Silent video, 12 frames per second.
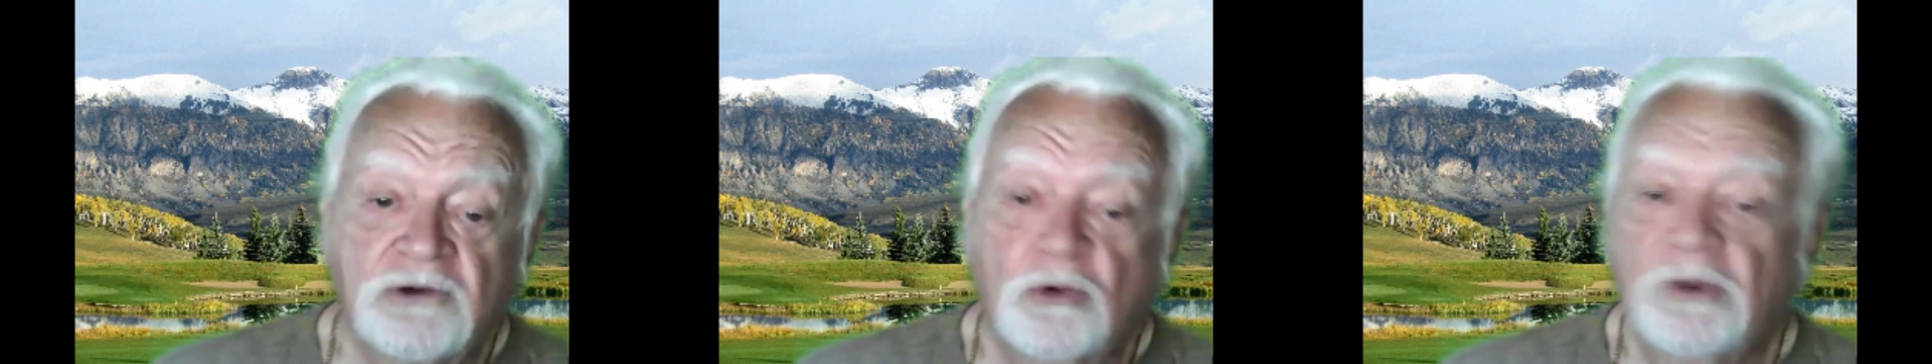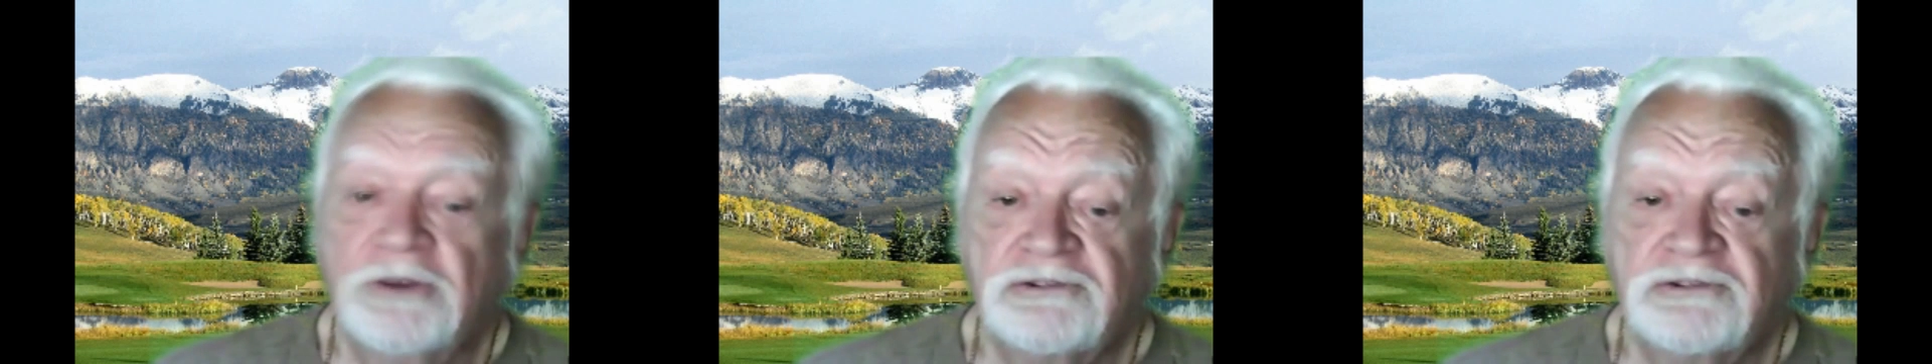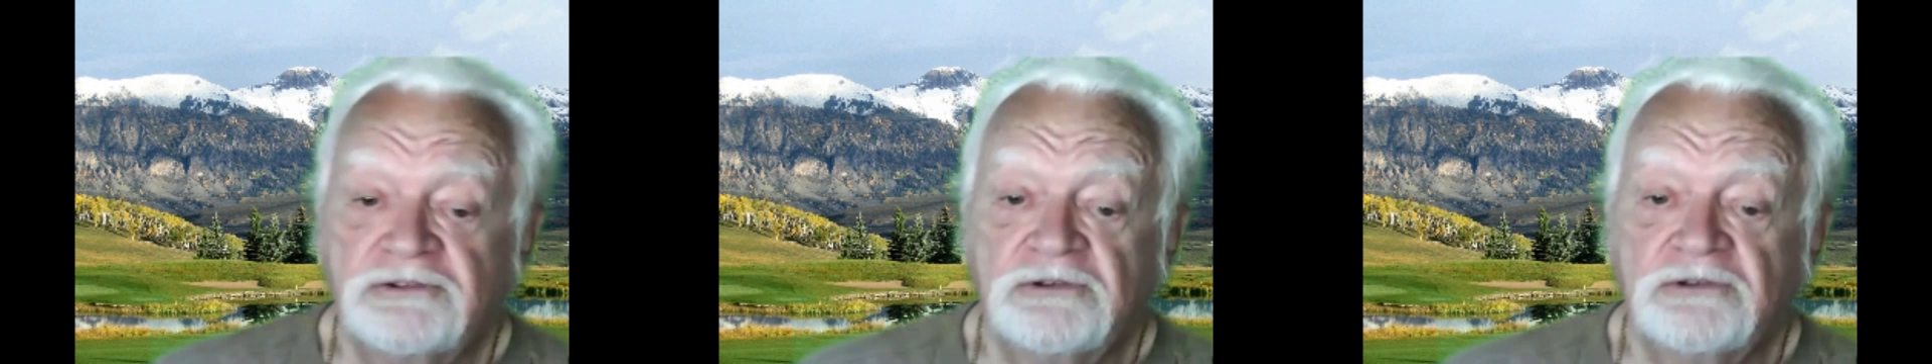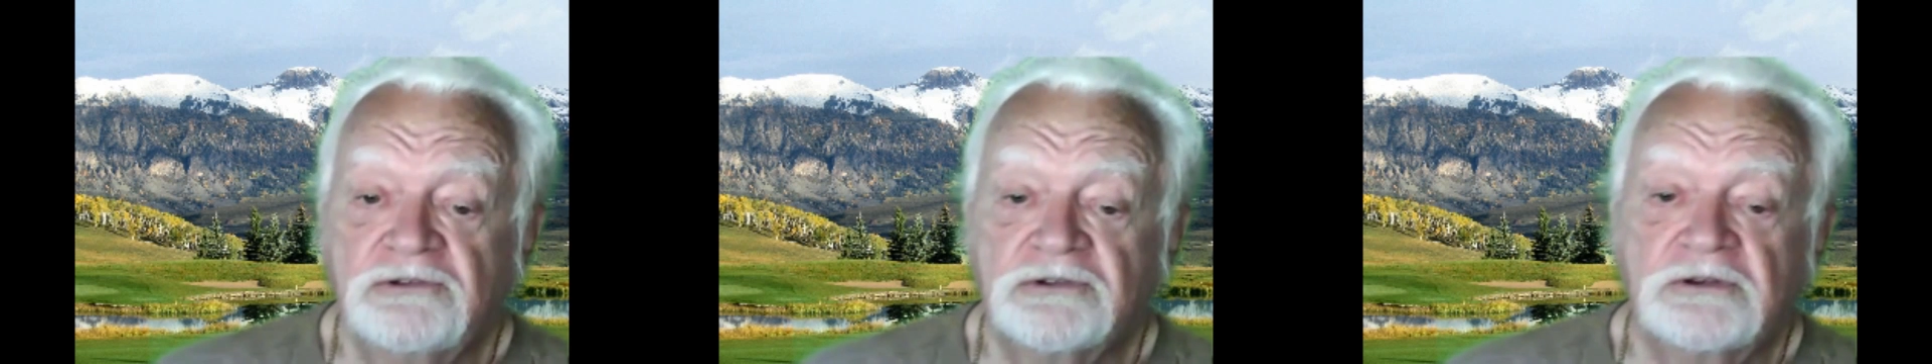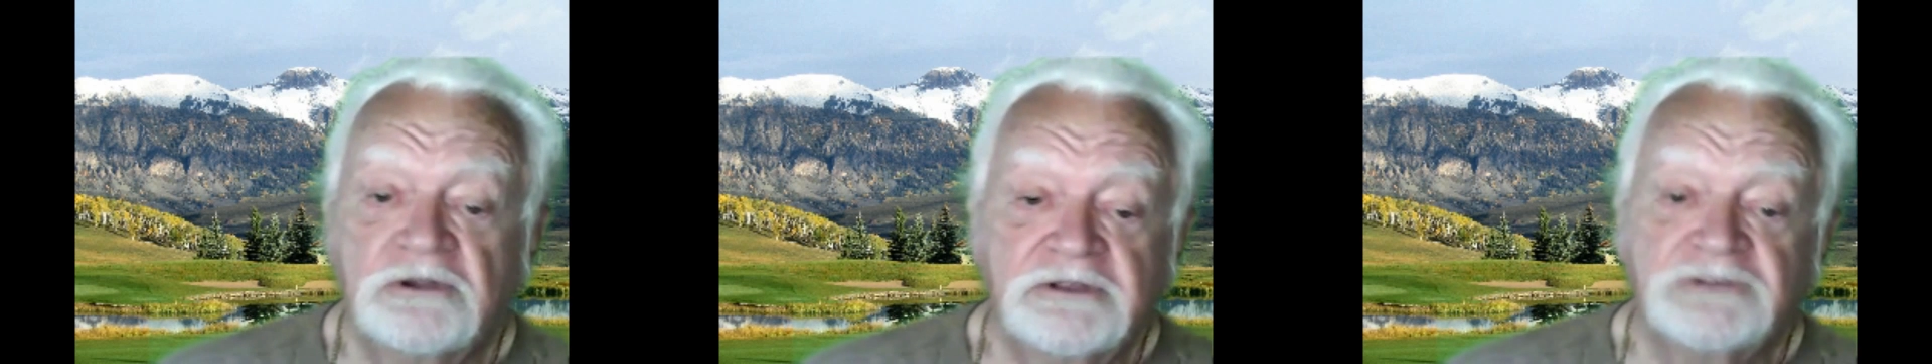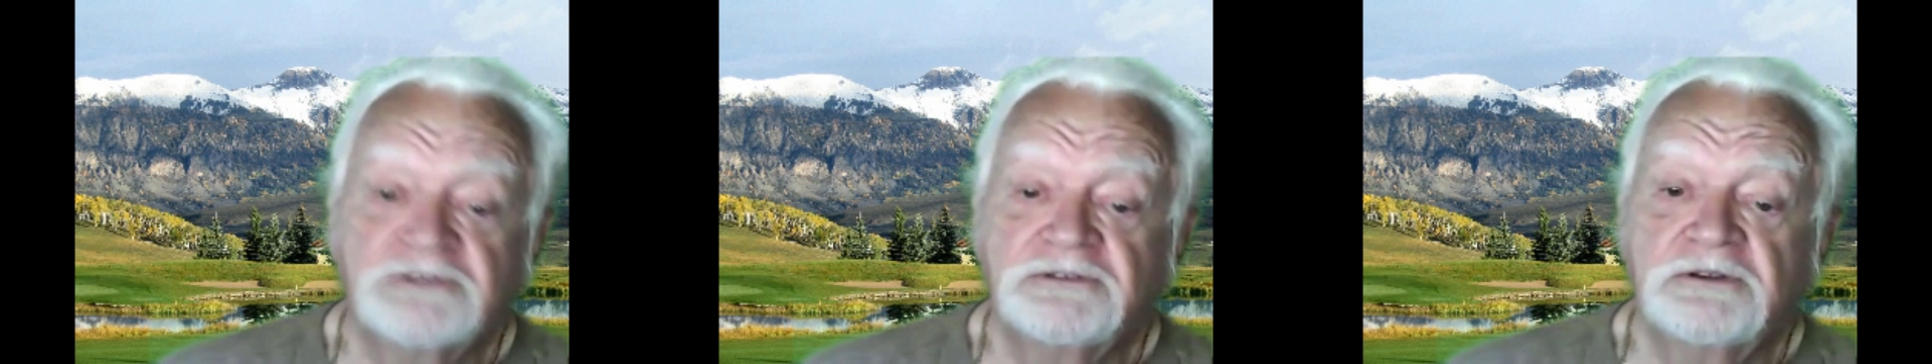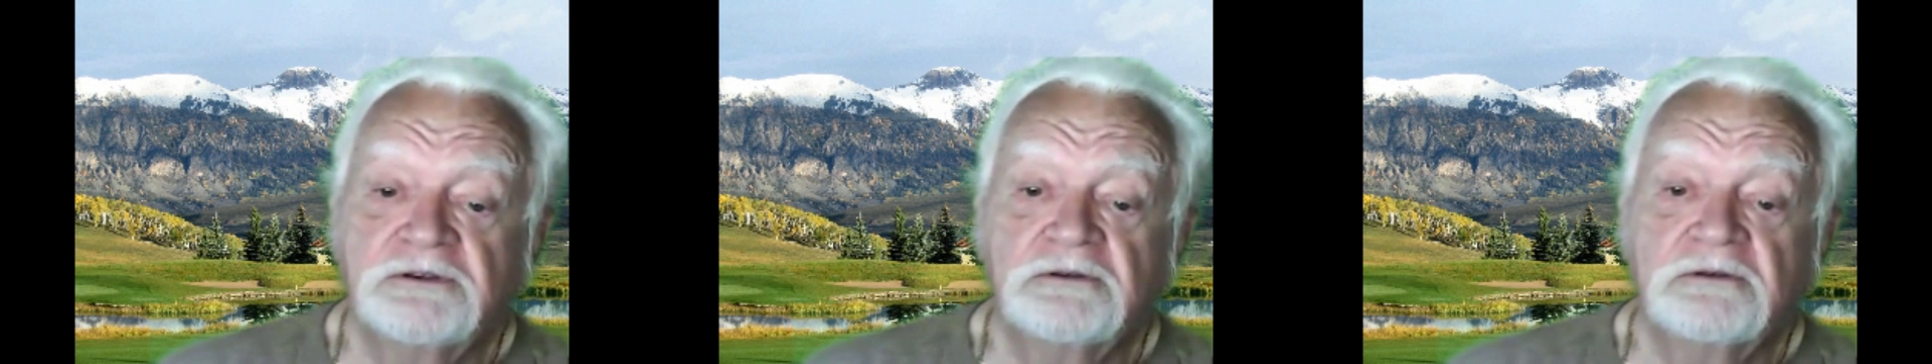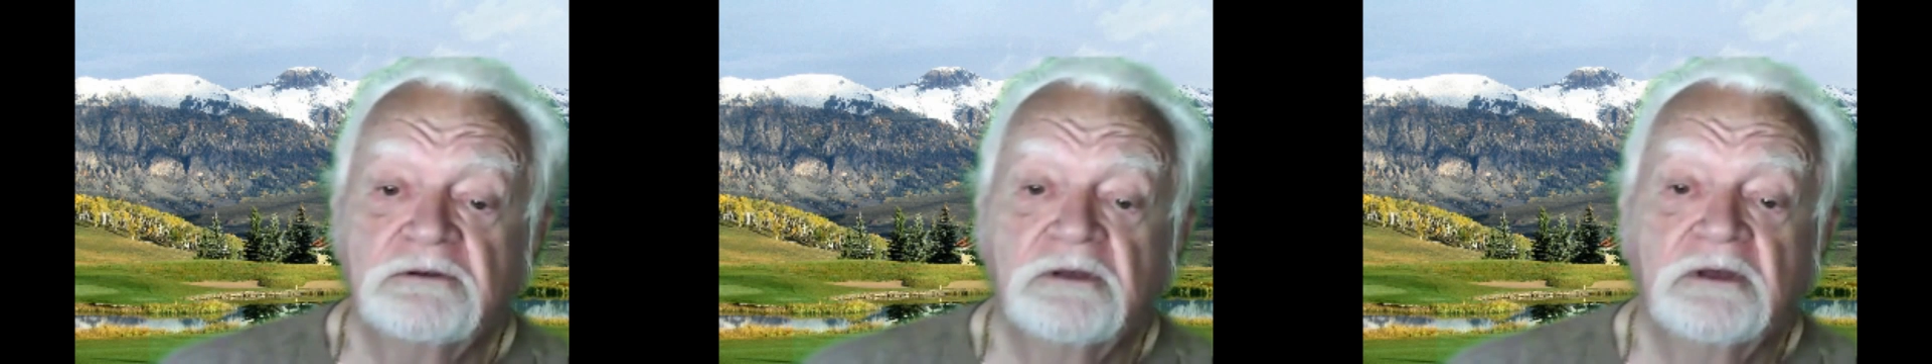questions and
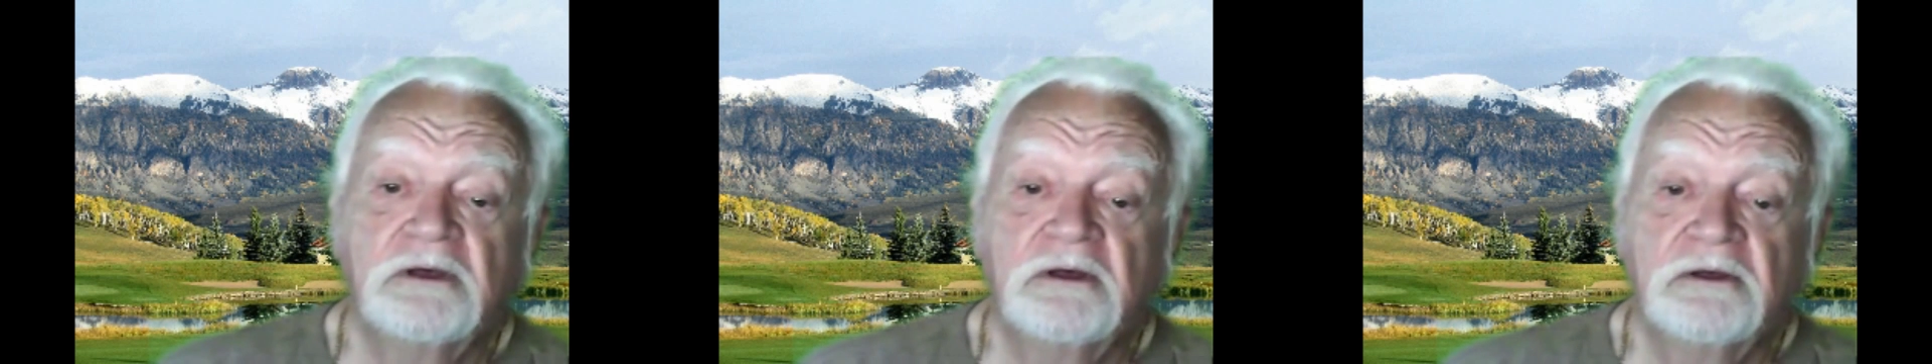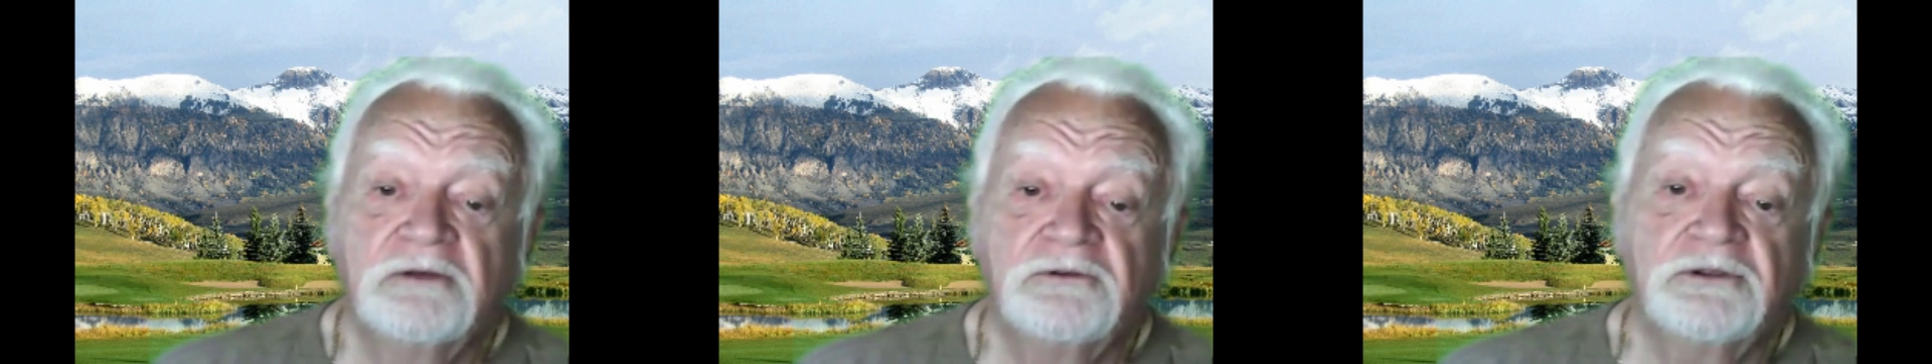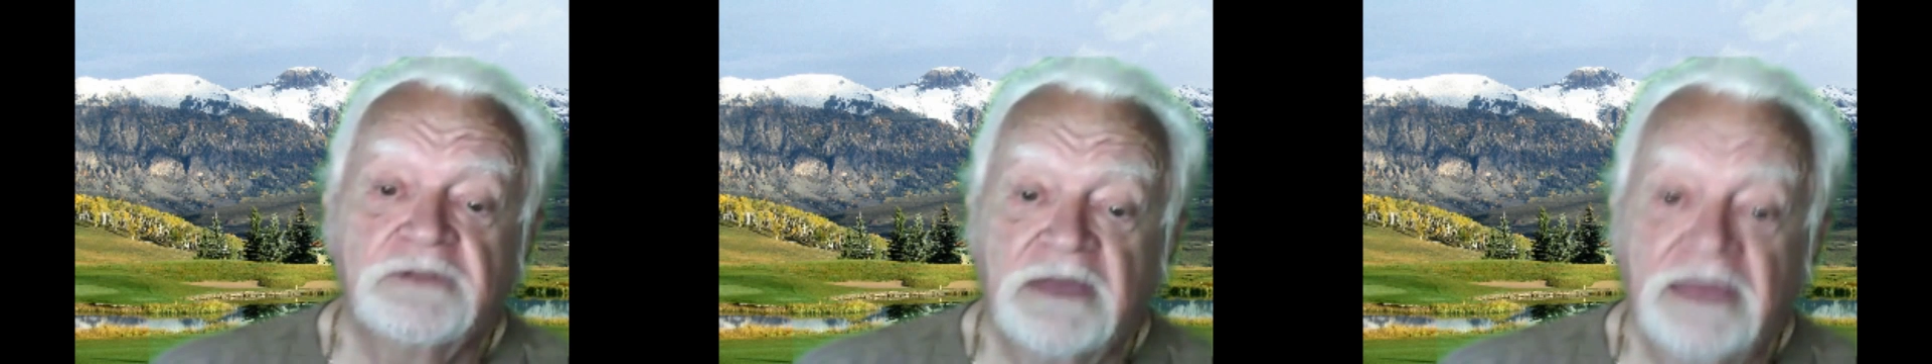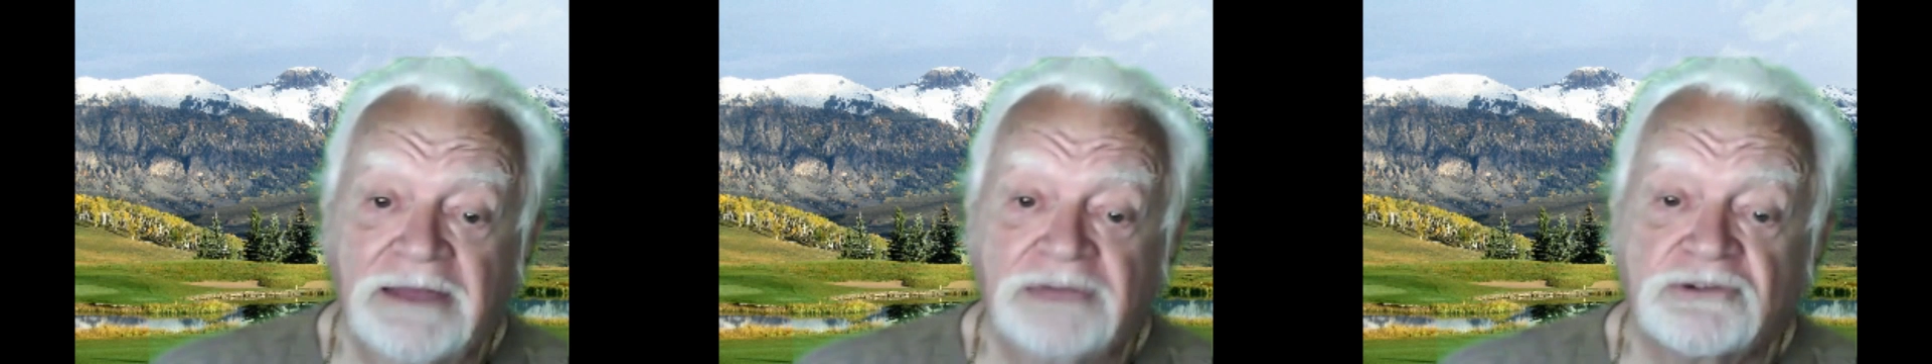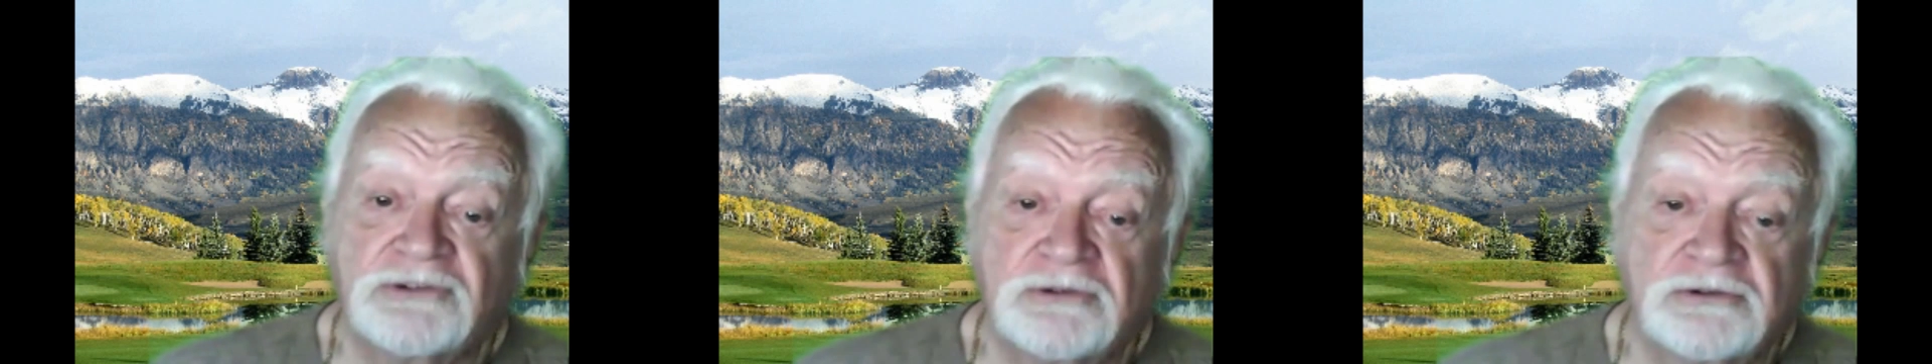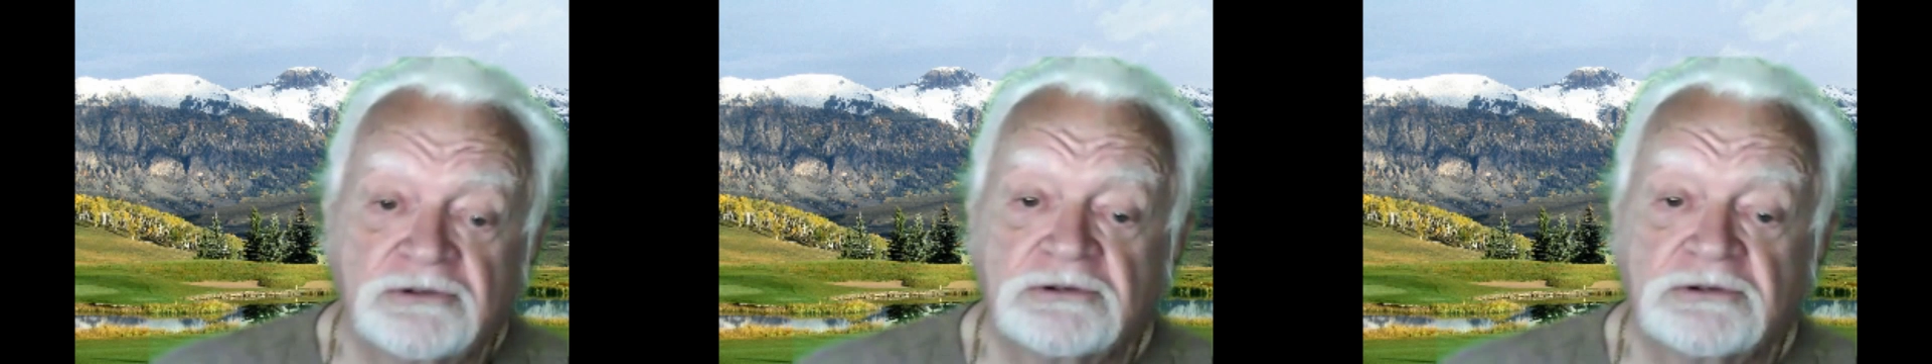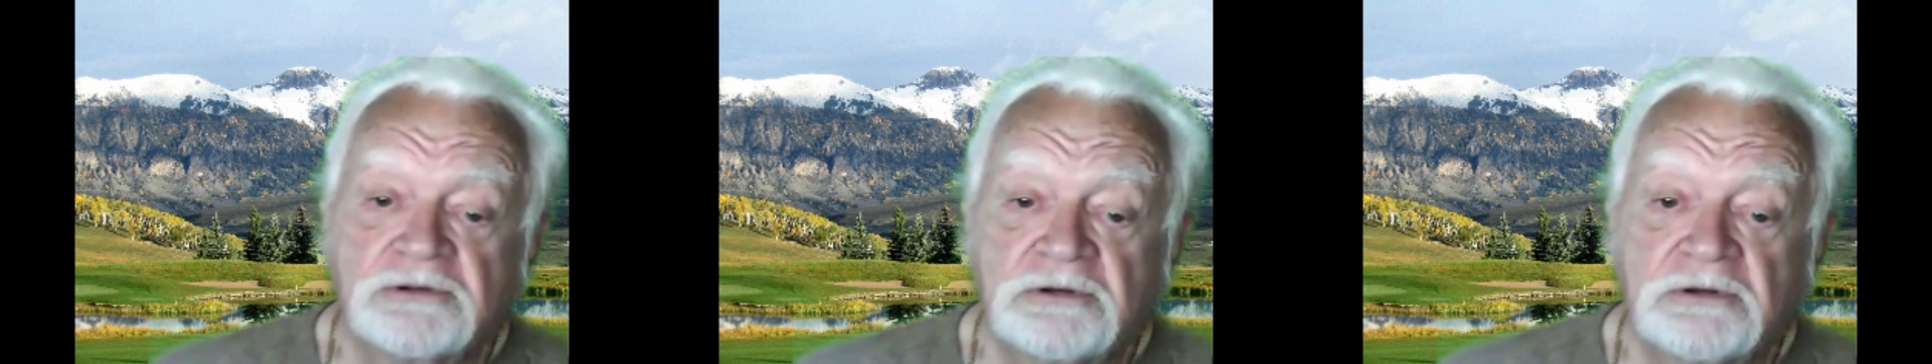listening to the answers,